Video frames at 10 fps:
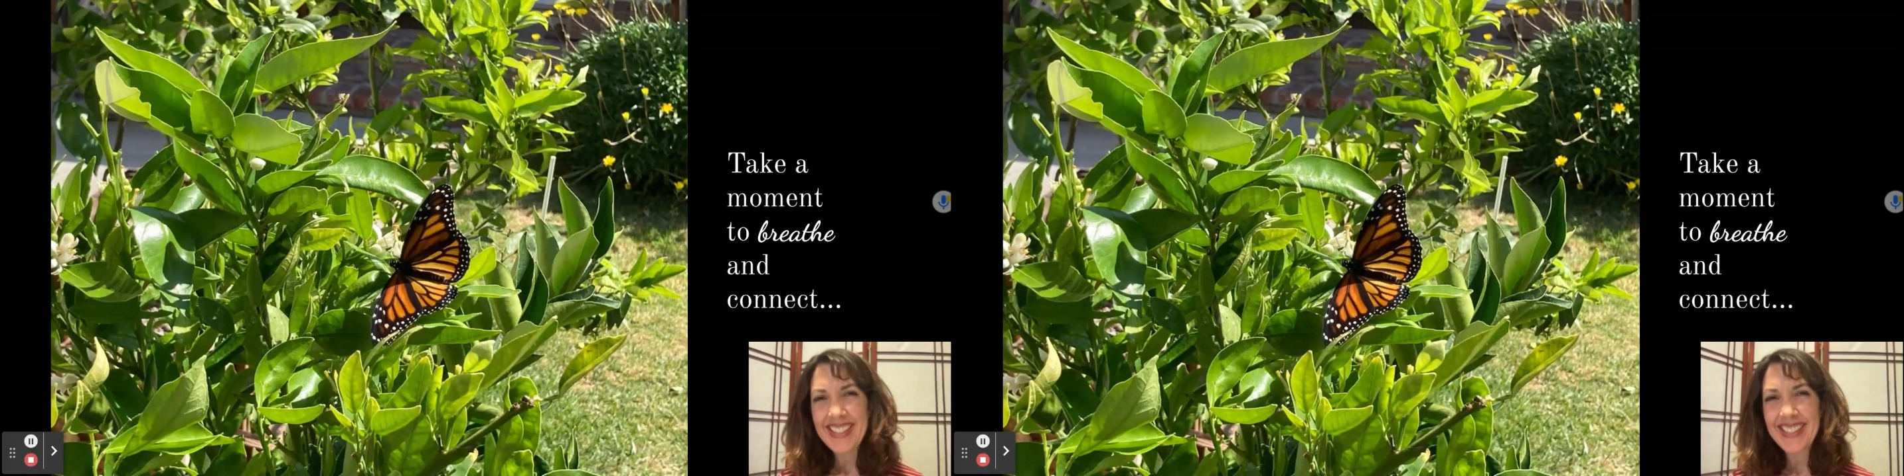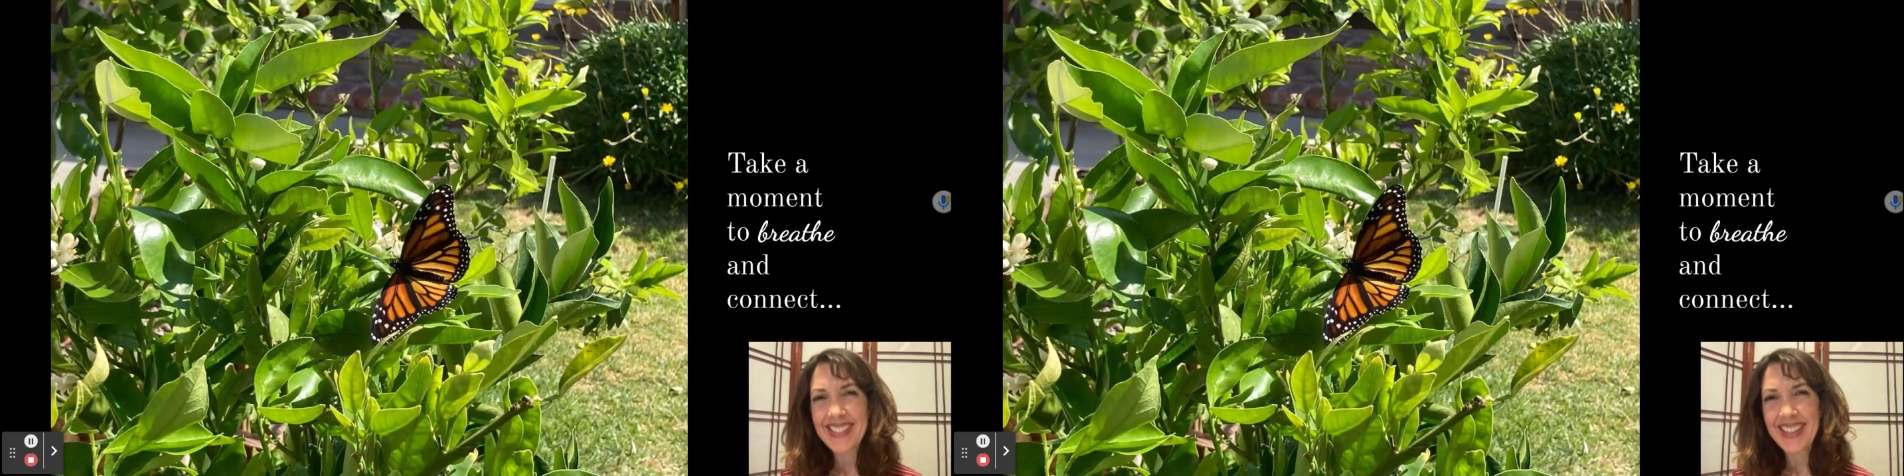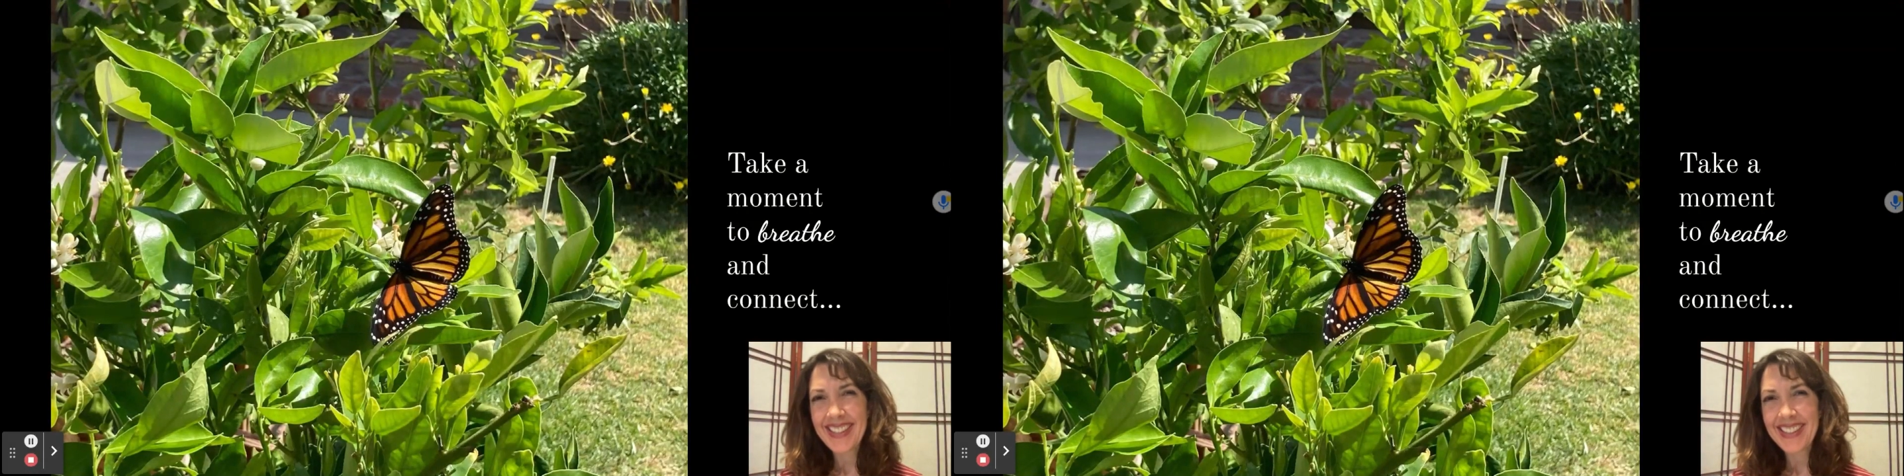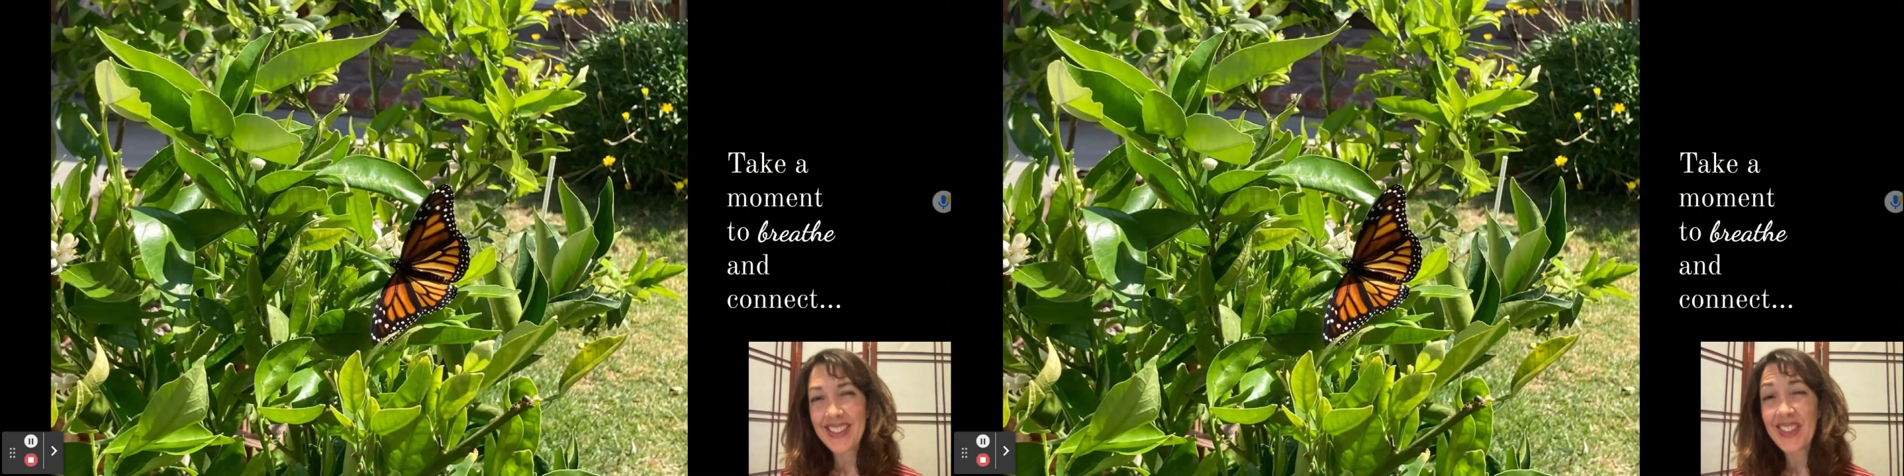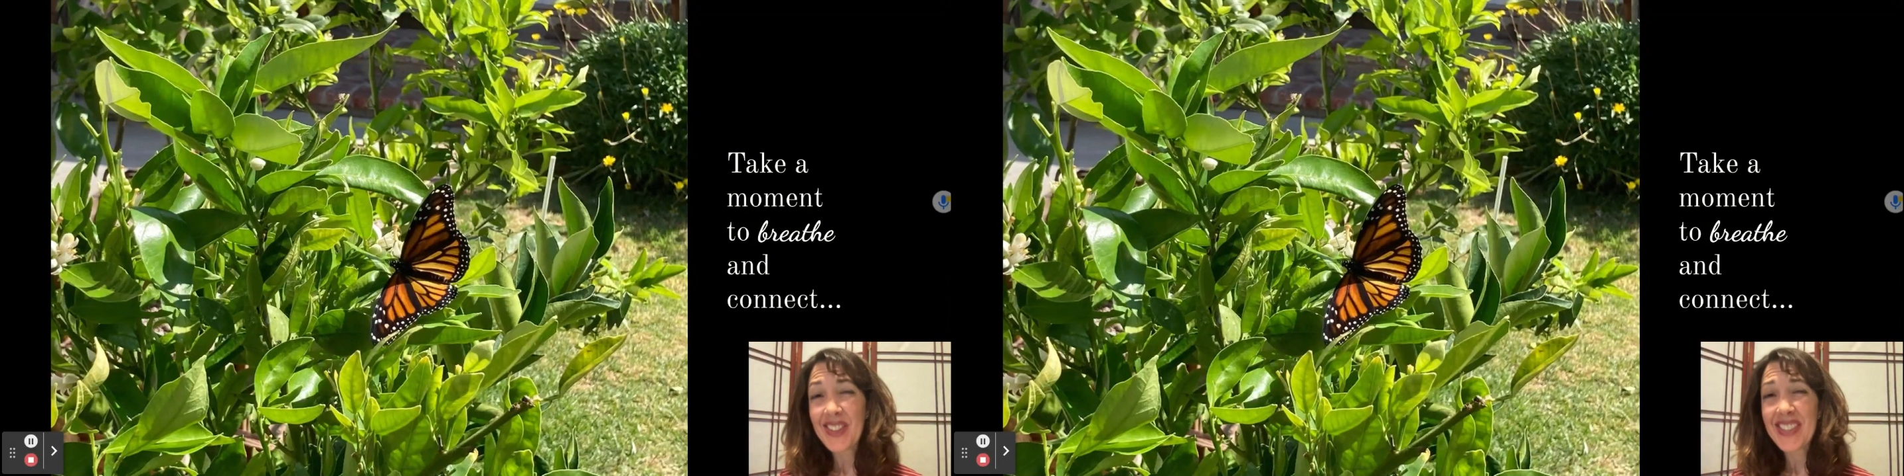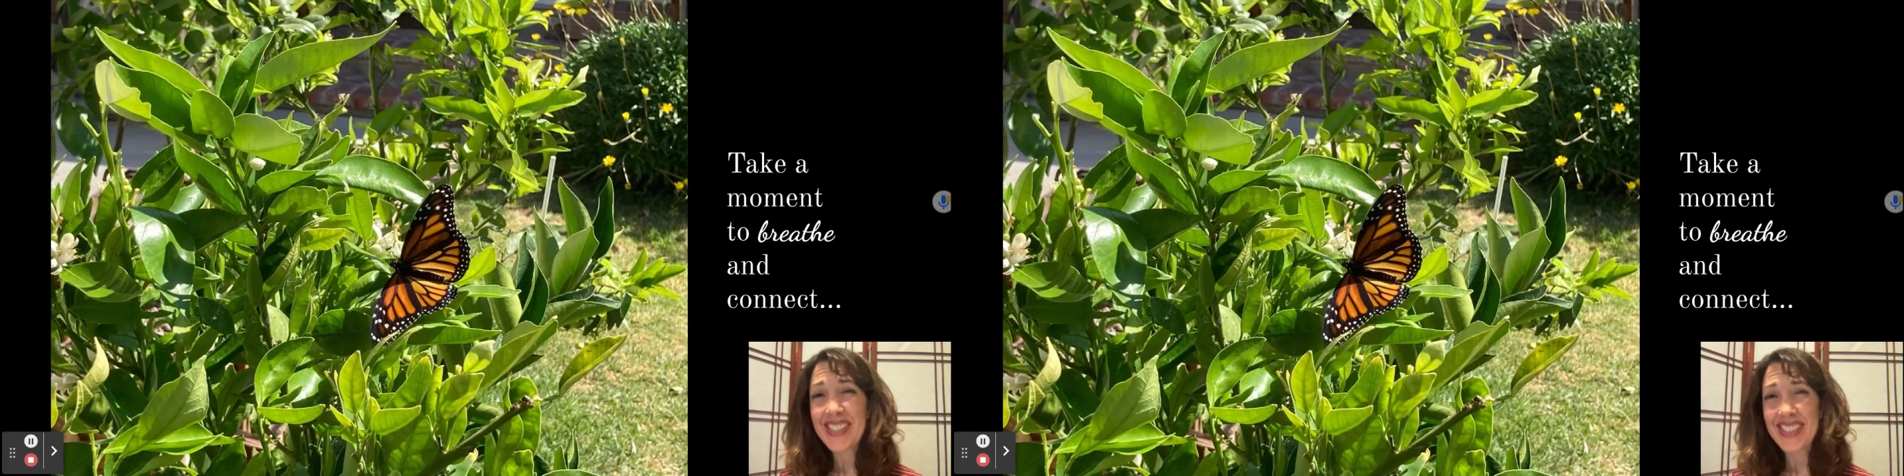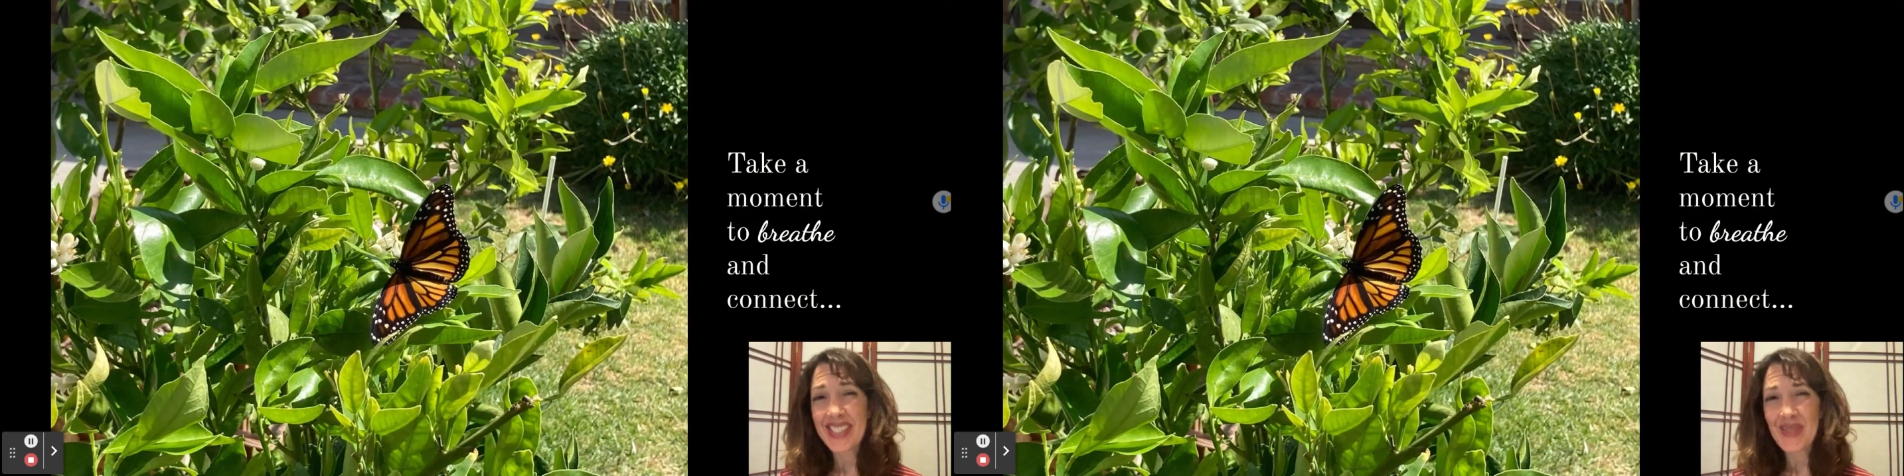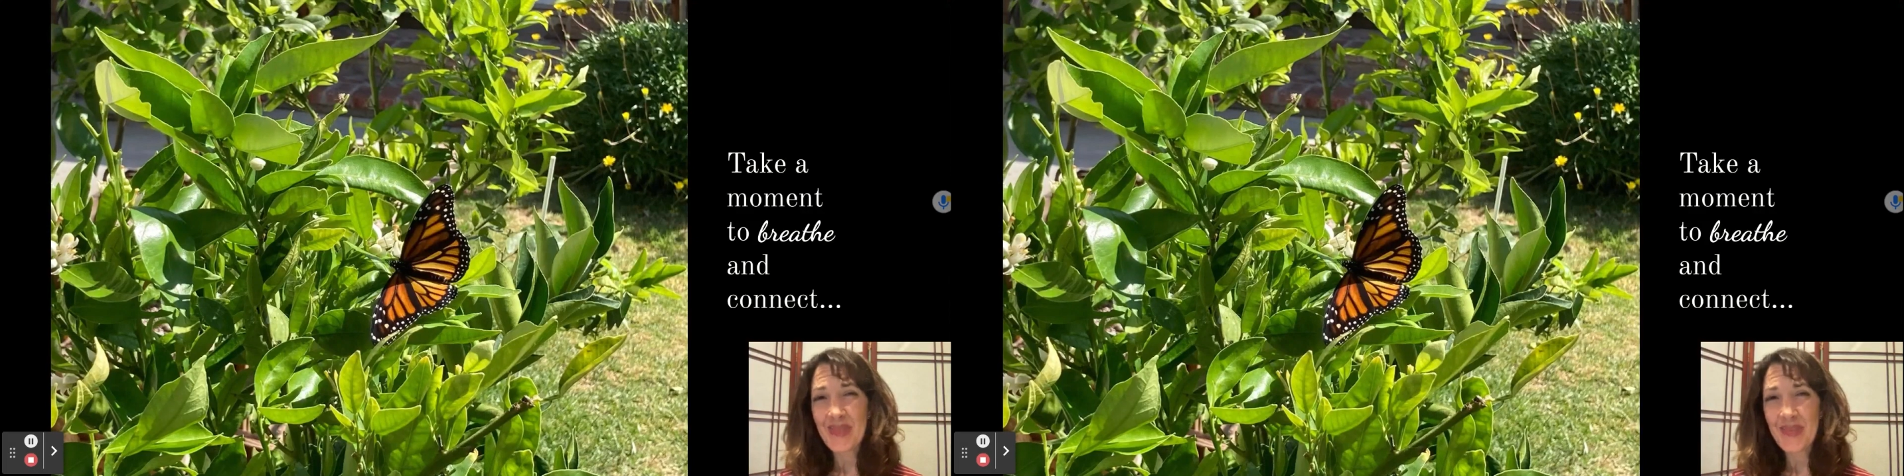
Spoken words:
Settle into your seat,